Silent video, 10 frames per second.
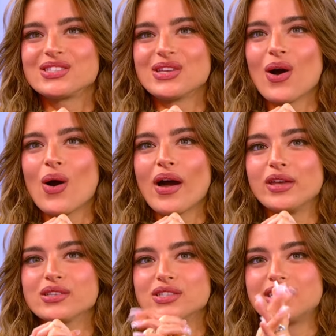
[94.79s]
So I
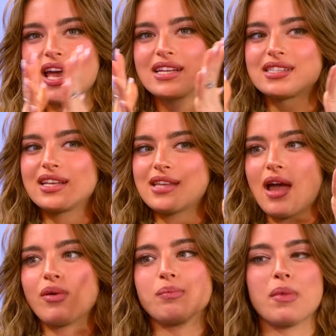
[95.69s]
used to dance as
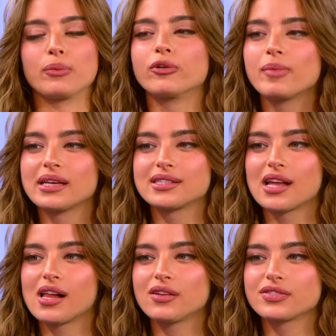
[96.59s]
I remember
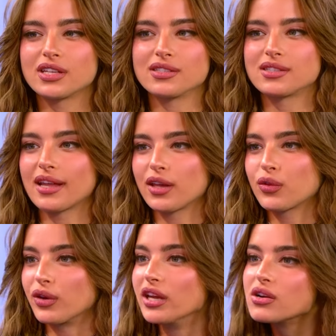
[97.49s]
myself since
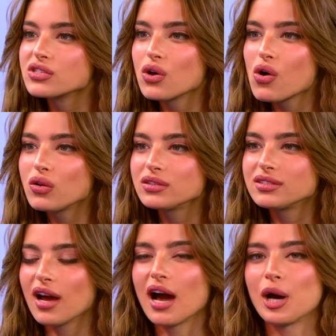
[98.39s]
like three years
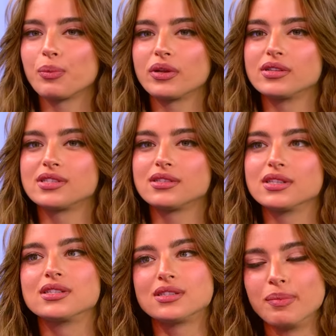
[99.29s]
old, um, and
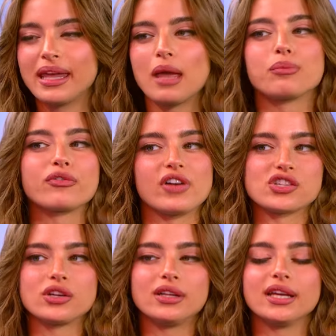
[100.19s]
it became
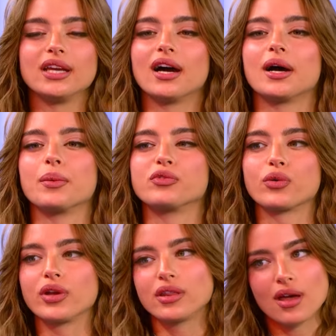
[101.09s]
professionally um,
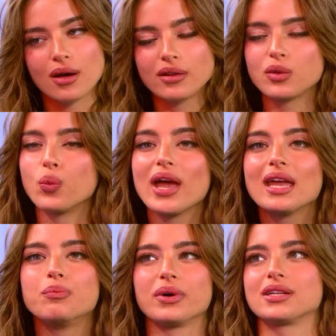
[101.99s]
during the, the
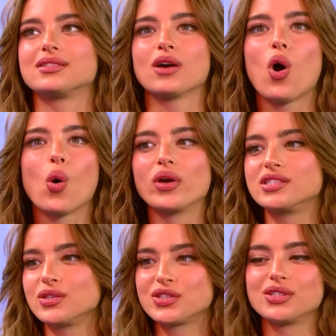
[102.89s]
way, but
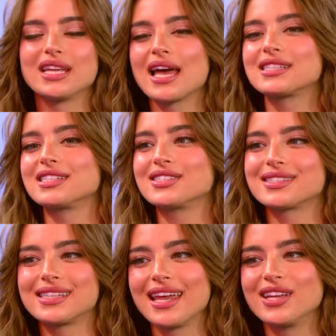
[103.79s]
always used to dance and
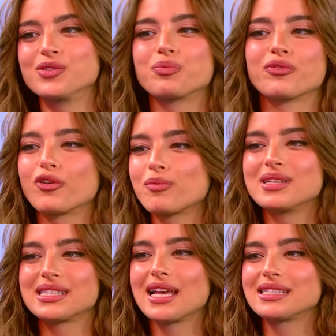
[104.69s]
to sing and do
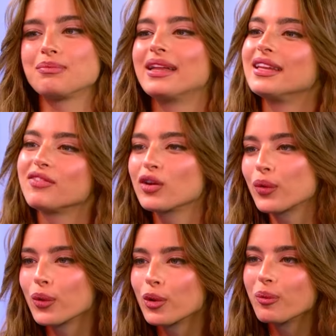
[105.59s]
performances in my living
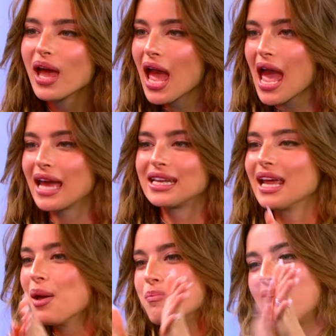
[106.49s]
room and
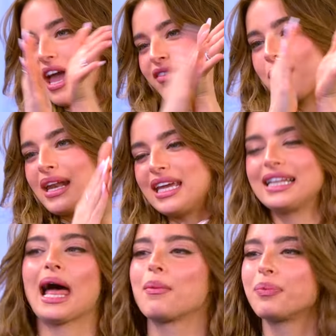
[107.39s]
make everybody
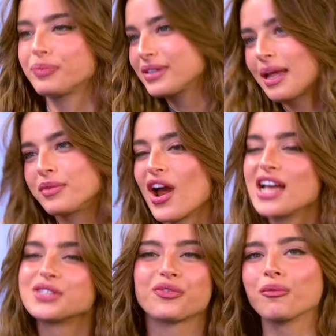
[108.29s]
clap clap their
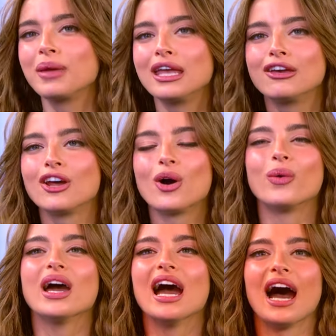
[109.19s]
hands for me, you know.